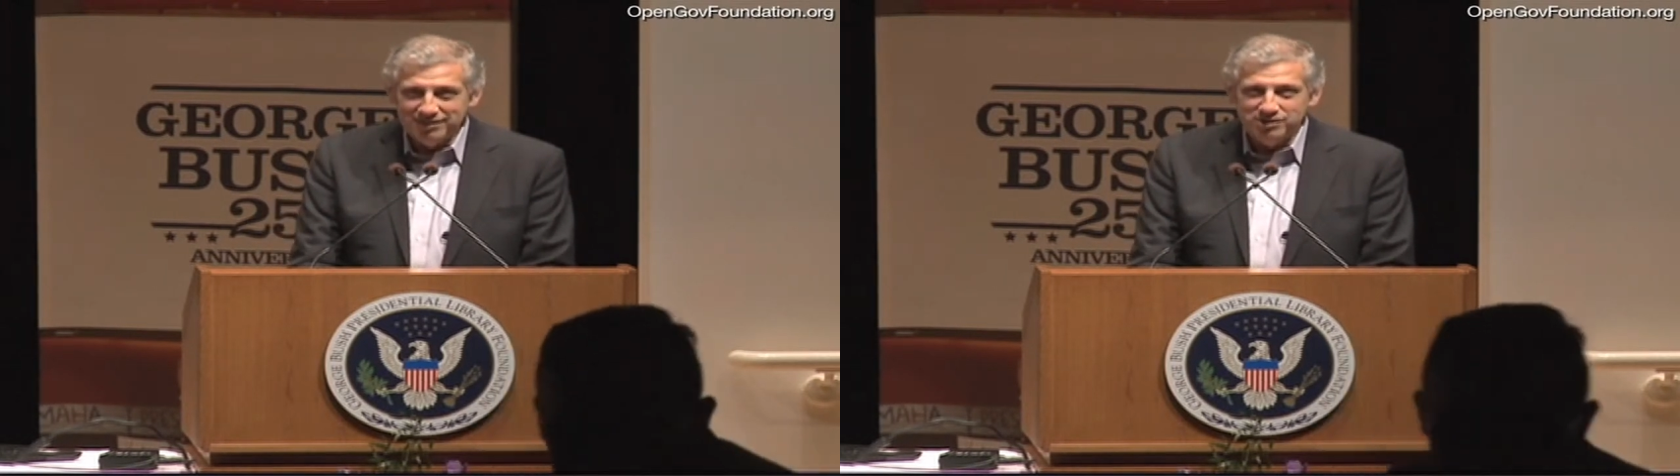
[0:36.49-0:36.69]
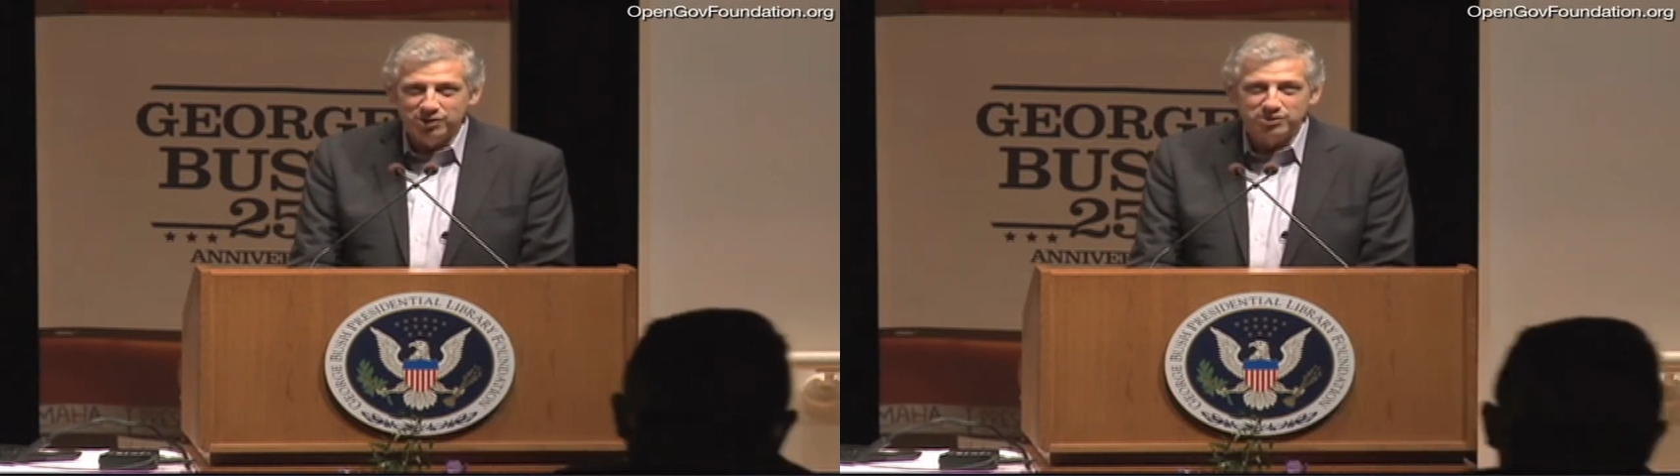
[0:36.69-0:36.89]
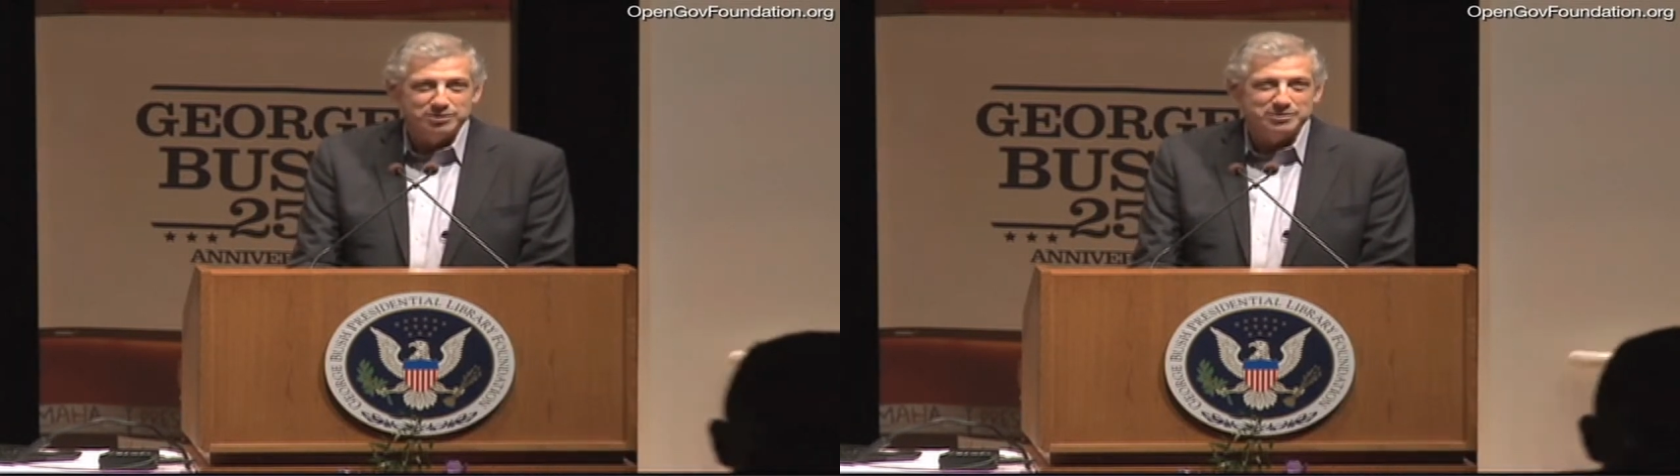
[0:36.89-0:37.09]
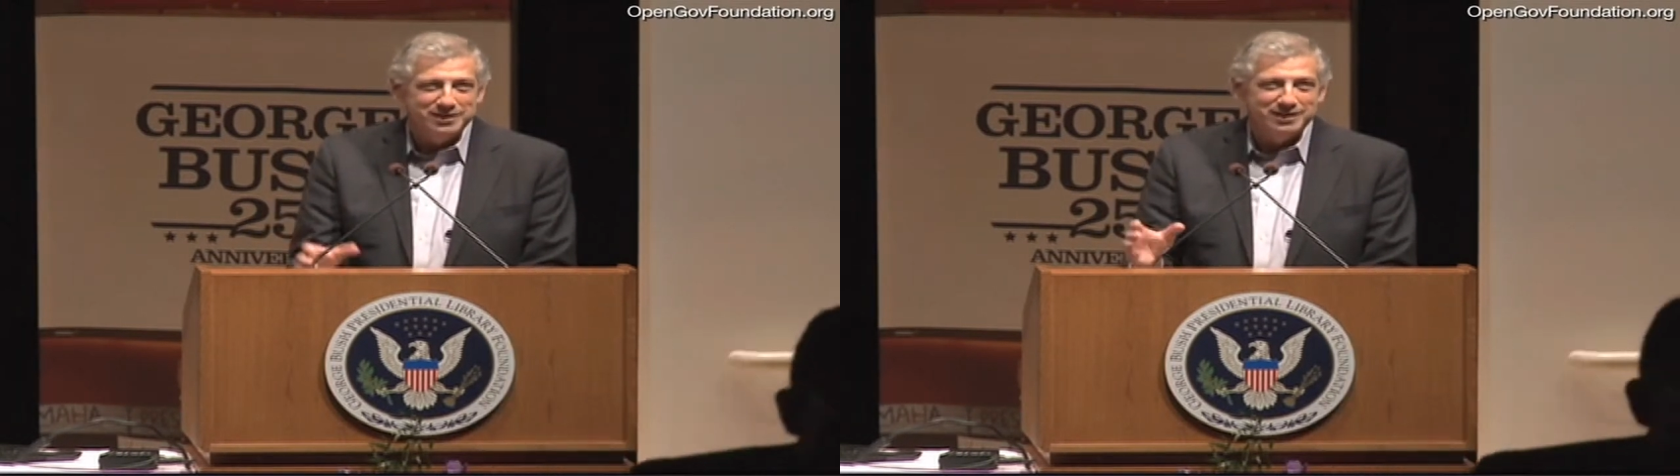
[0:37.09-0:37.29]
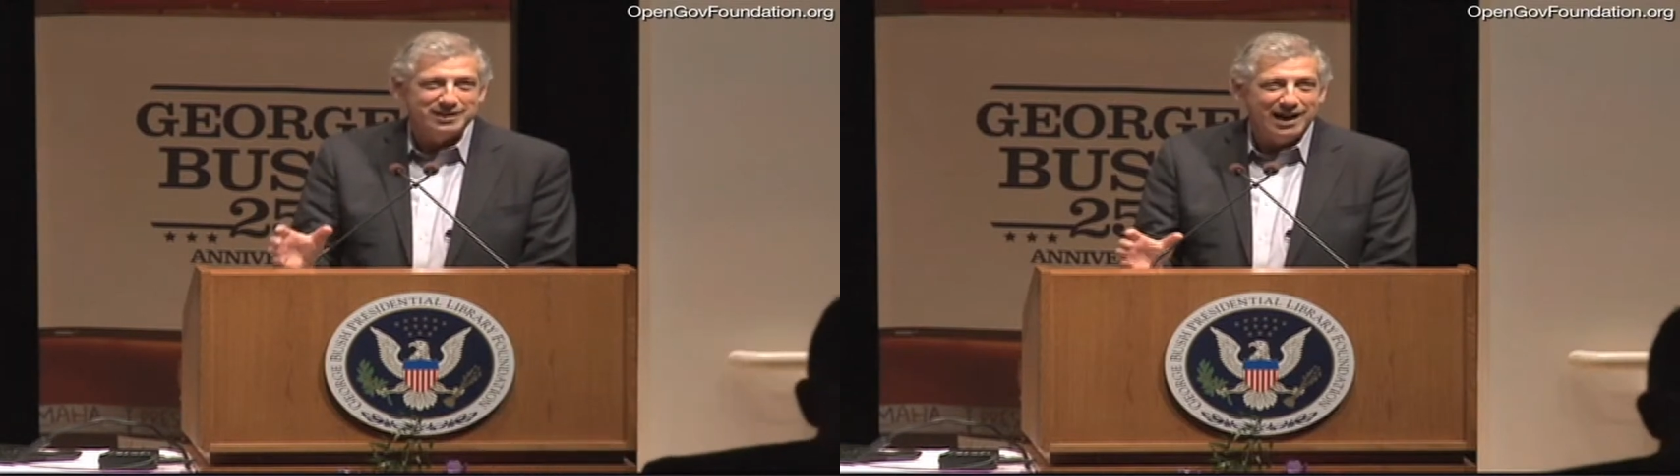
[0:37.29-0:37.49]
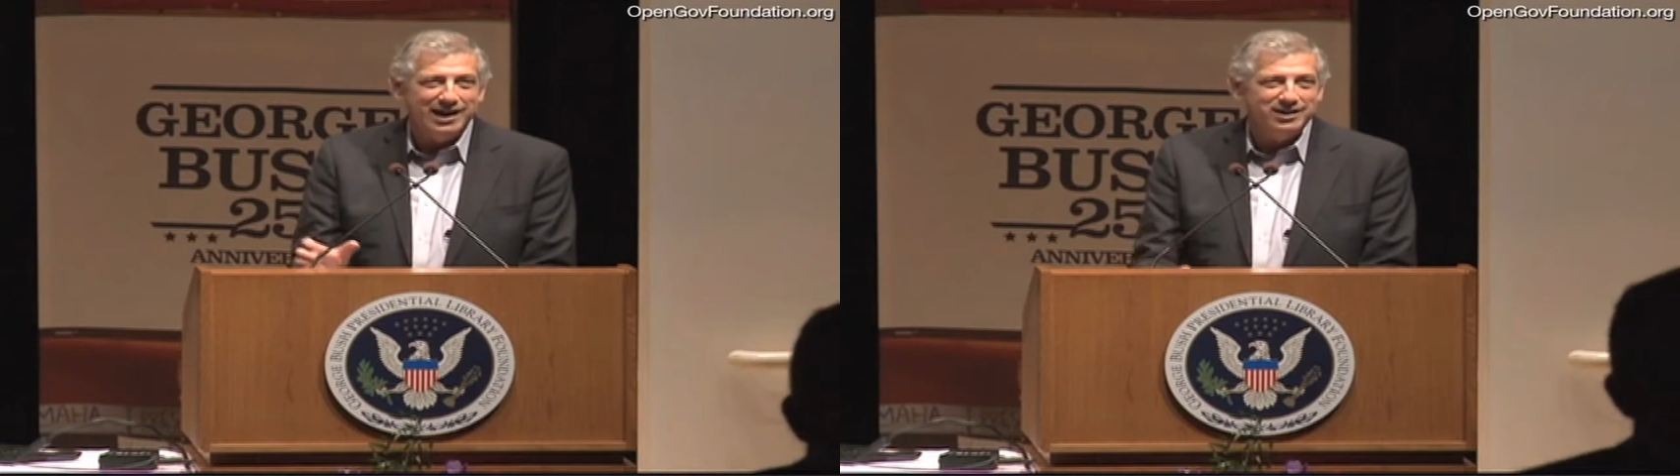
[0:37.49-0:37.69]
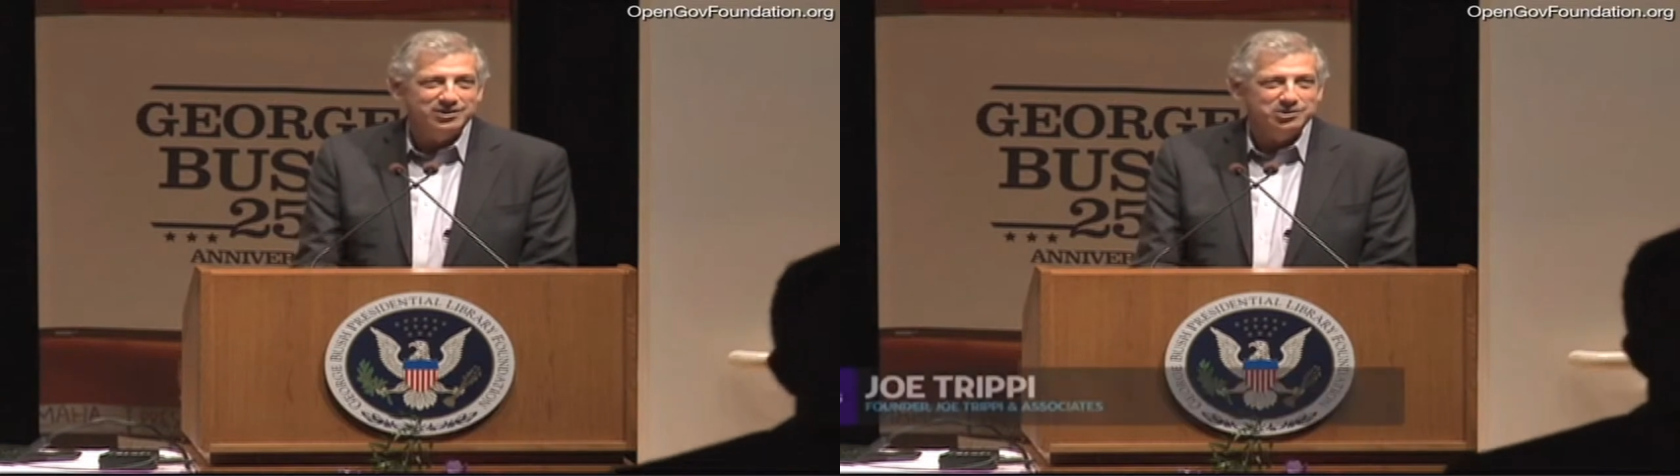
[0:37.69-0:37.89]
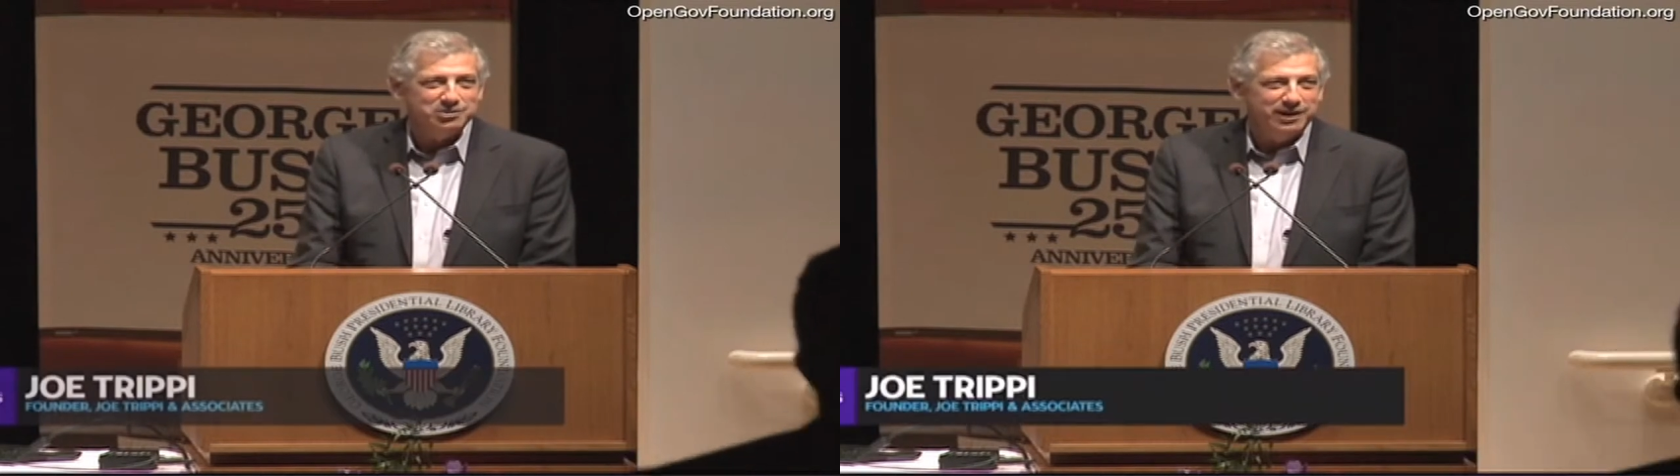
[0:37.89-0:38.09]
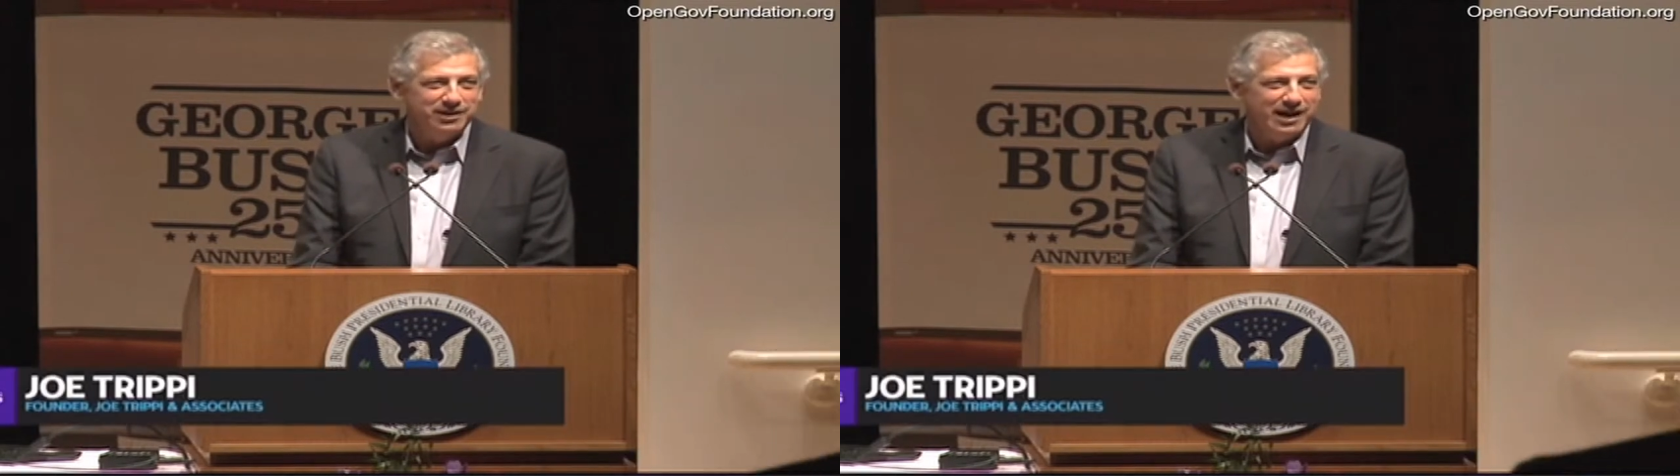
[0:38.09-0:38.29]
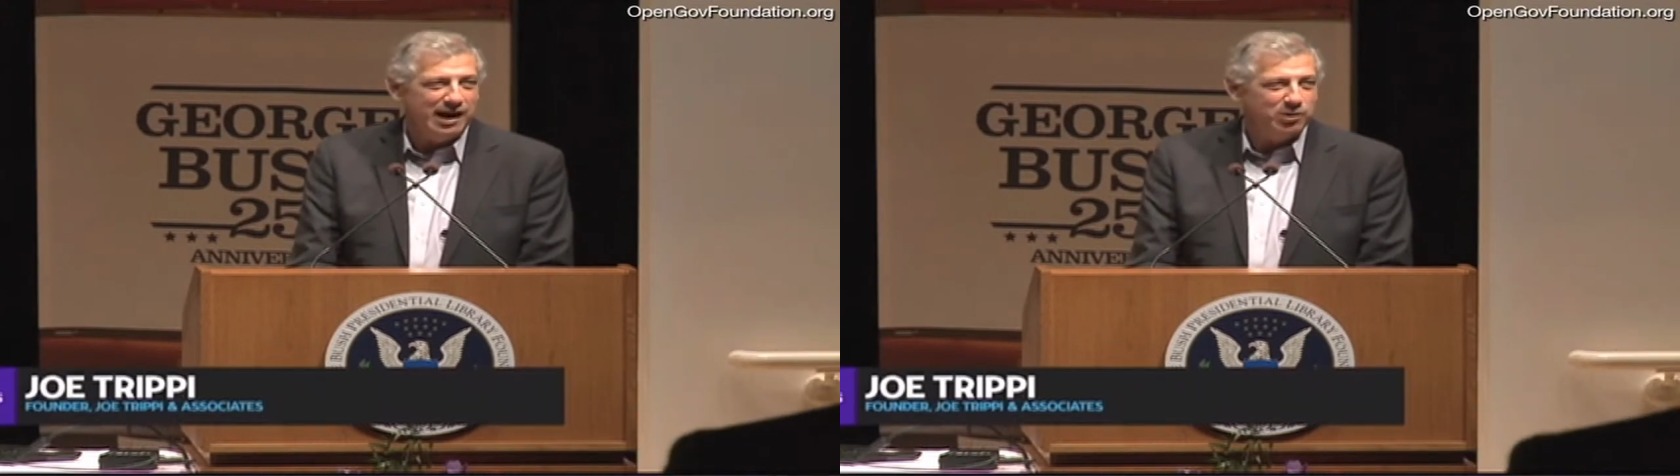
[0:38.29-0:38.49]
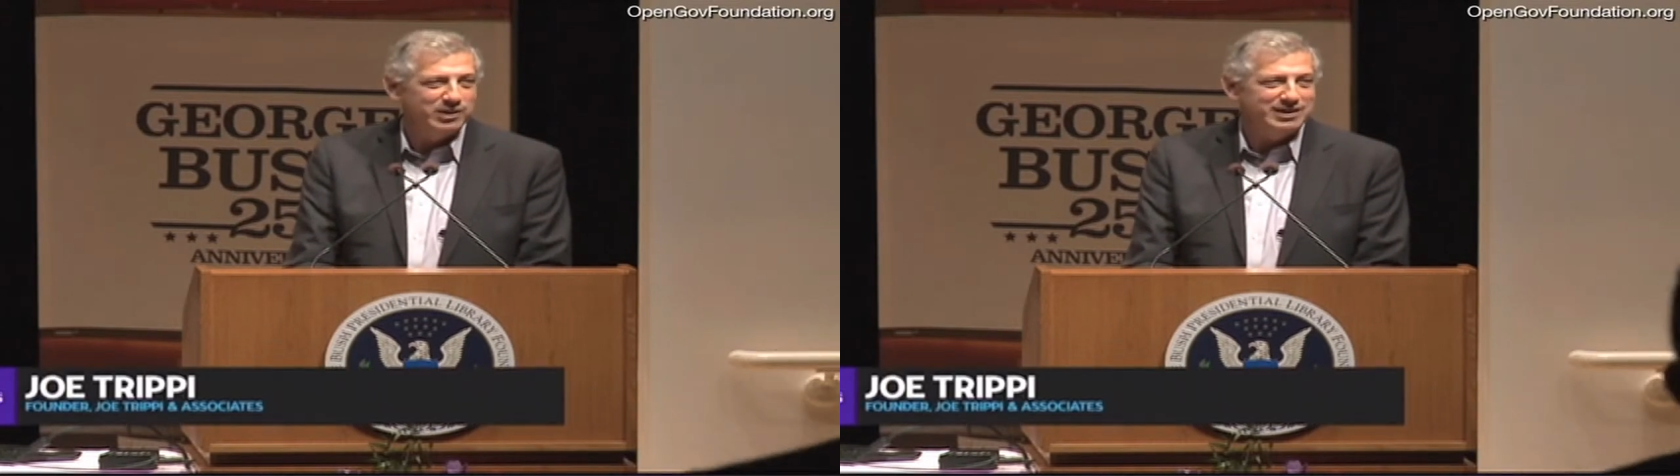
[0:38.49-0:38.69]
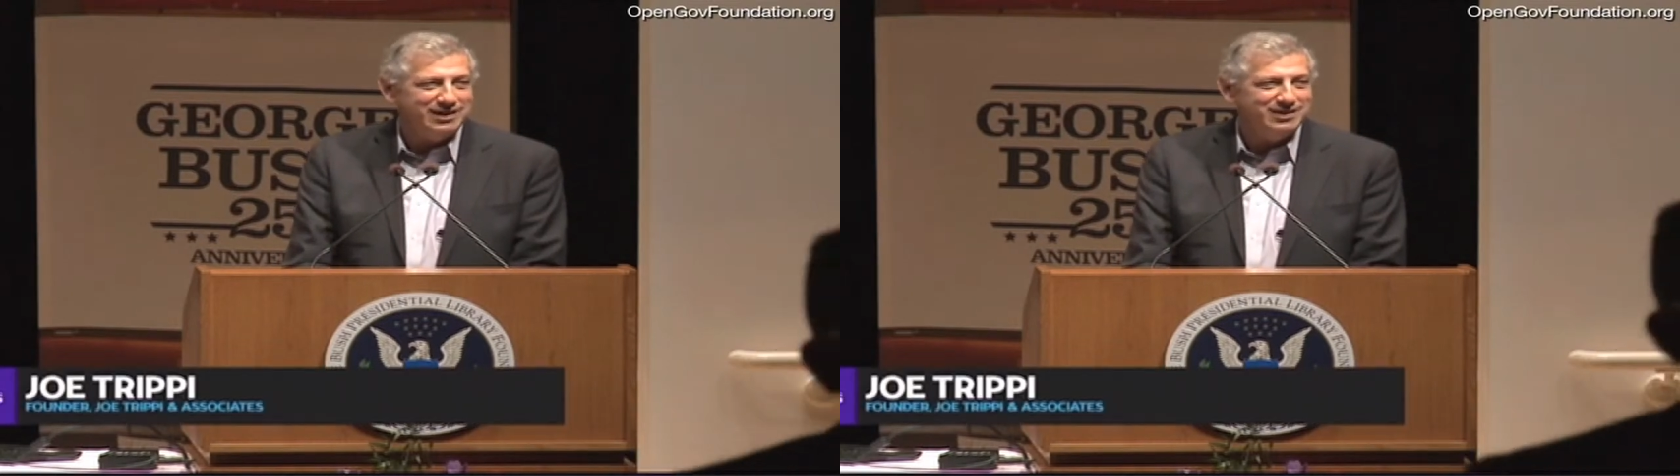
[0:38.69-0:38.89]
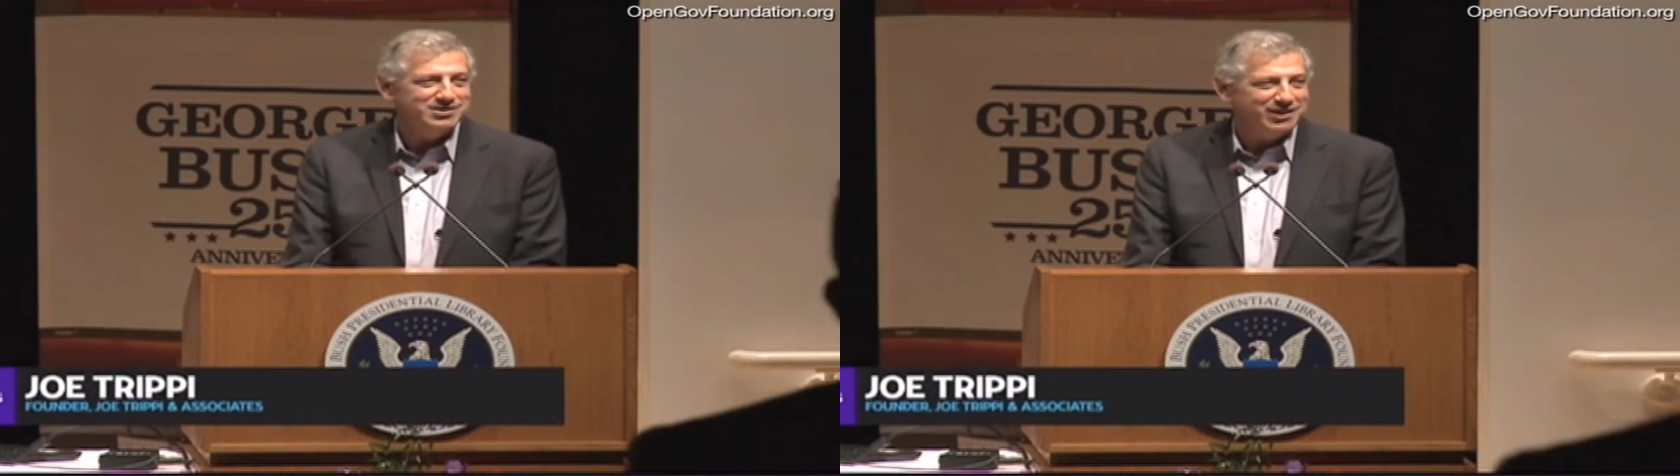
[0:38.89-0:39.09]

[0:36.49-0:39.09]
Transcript: Joe Trippi, the guy who ran Howard Dean's